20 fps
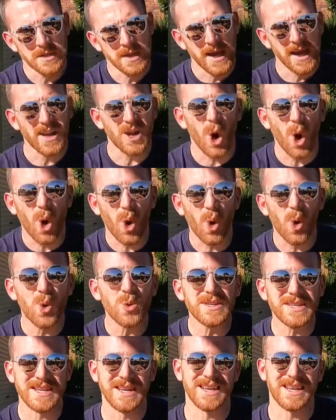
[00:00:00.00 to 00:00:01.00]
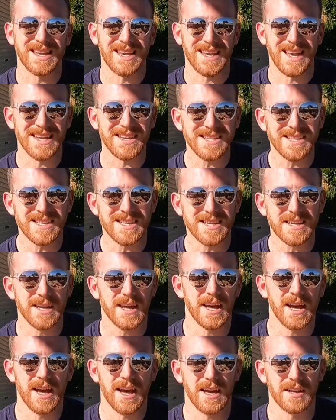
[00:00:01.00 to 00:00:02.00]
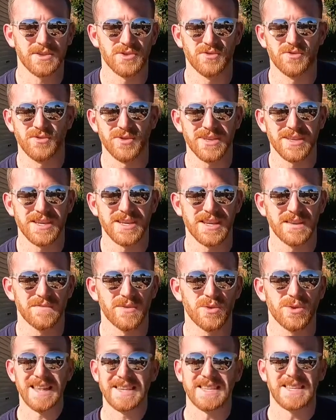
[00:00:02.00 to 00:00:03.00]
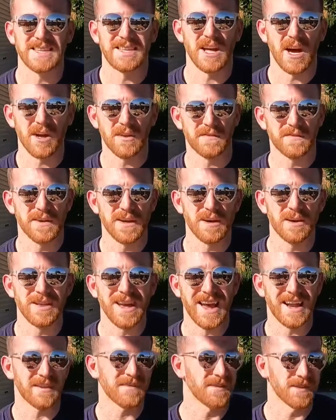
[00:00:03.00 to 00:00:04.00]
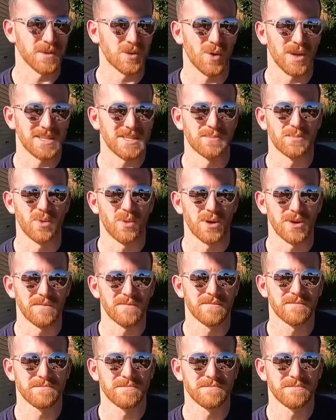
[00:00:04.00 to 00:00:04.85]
it holds in against it to really give you that snug feel, and it feels quite supportive.